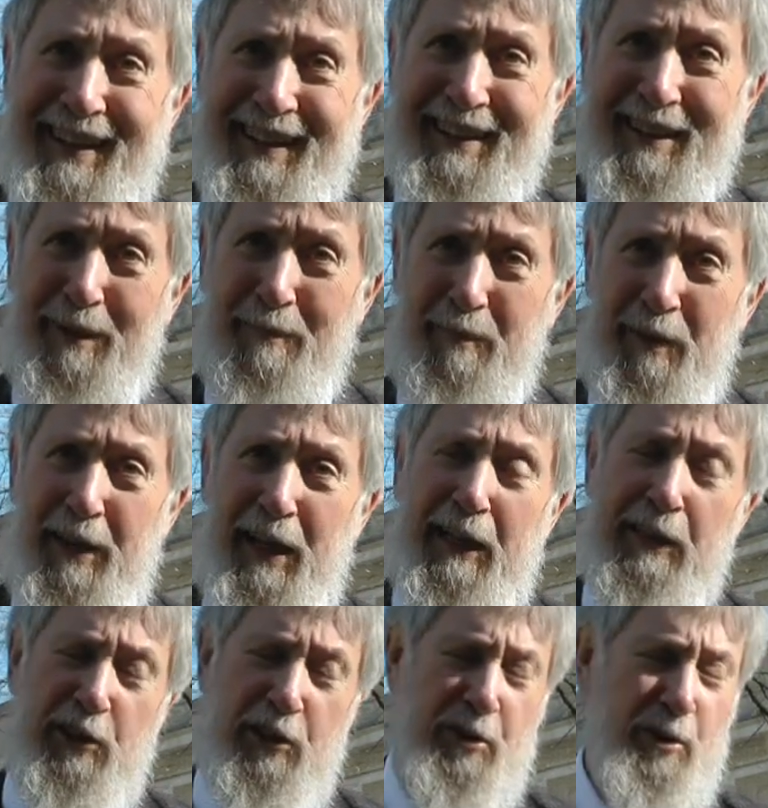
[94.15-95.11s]
Um,
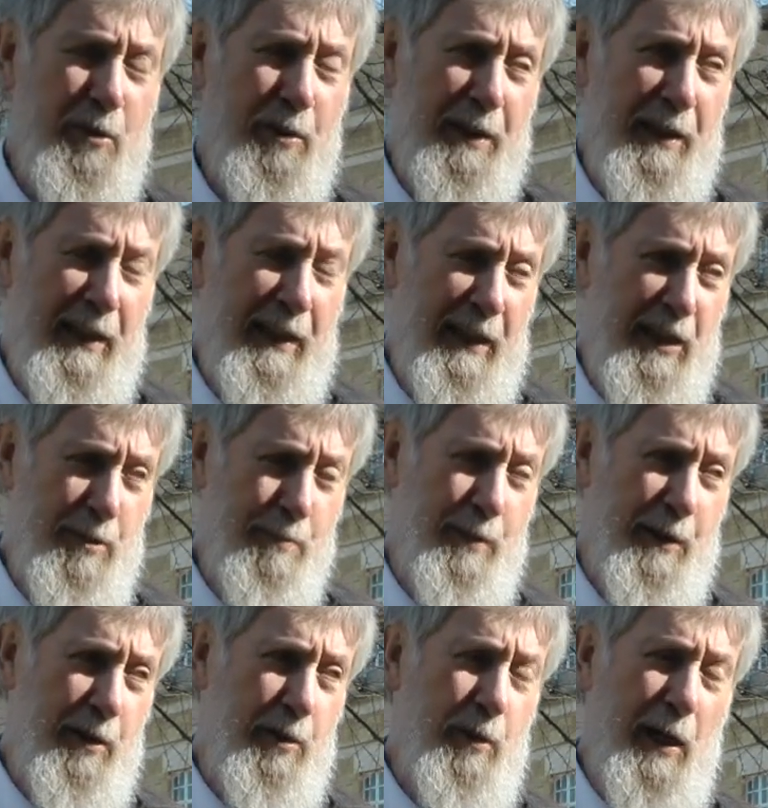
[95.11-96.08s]
that story has
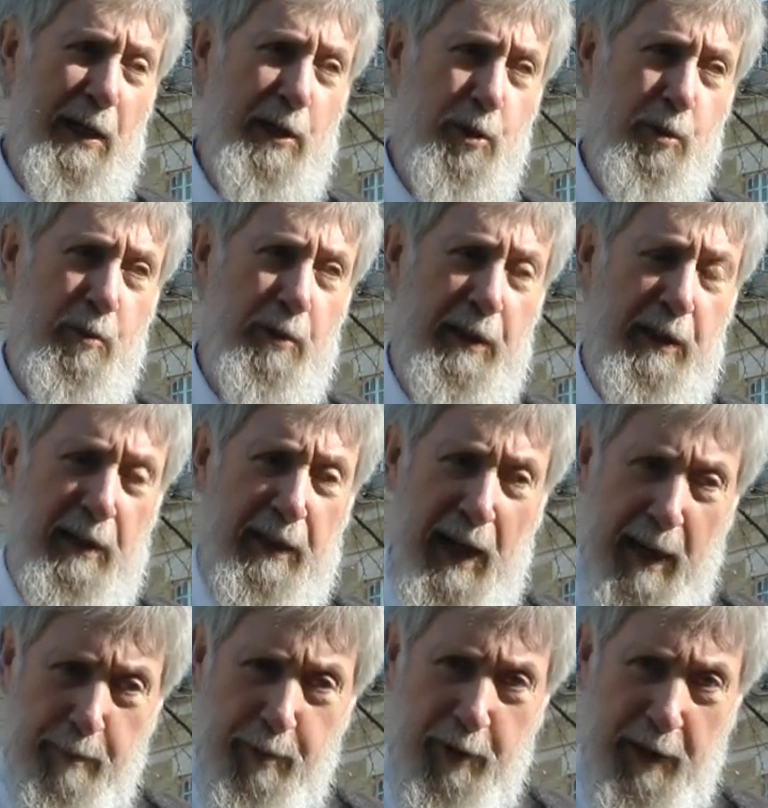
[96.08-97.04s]
been gradually
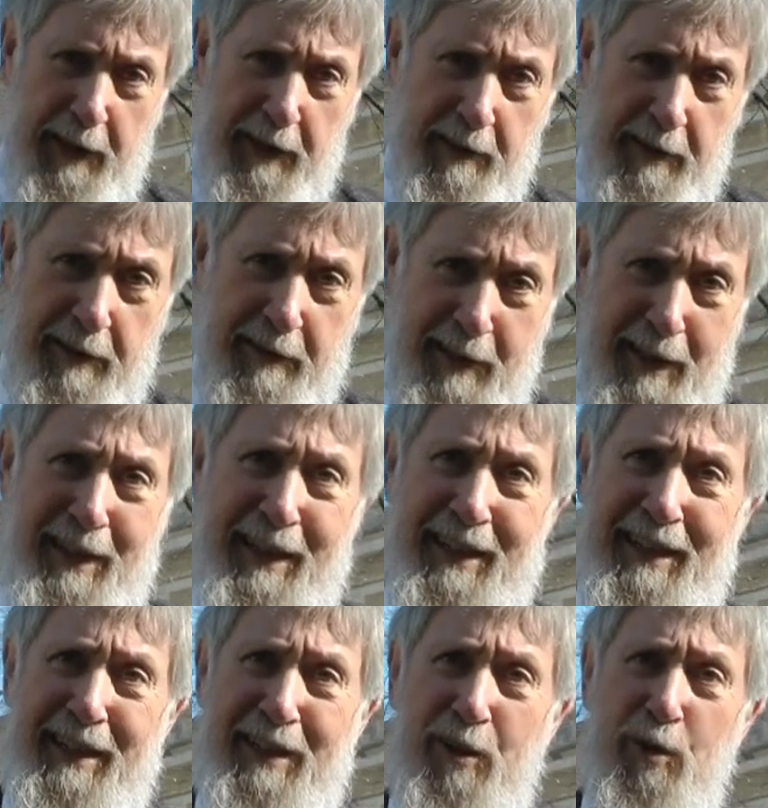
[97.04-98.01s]
elaborated
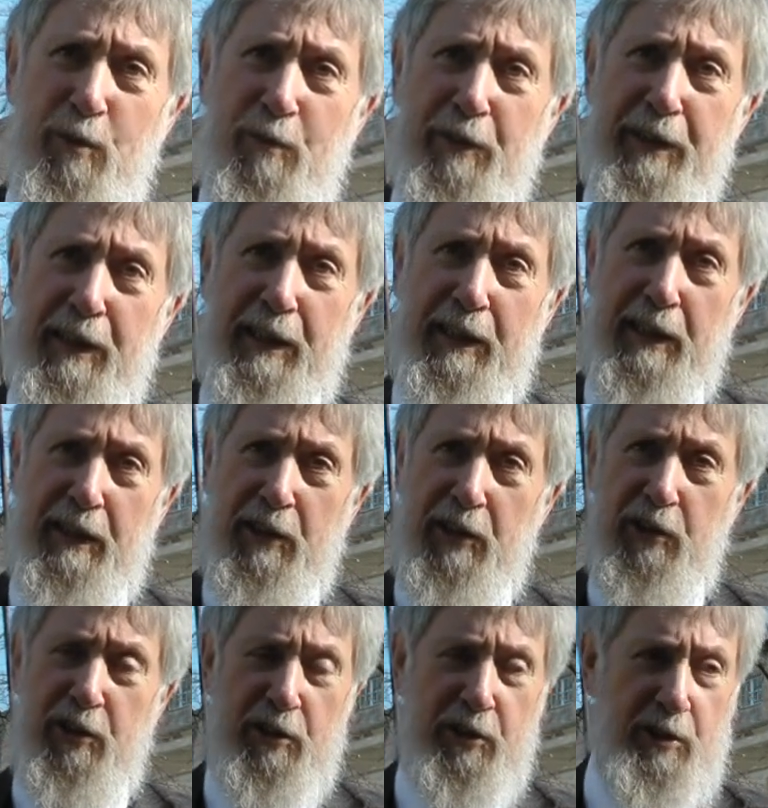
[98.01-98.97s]
uh, over the years,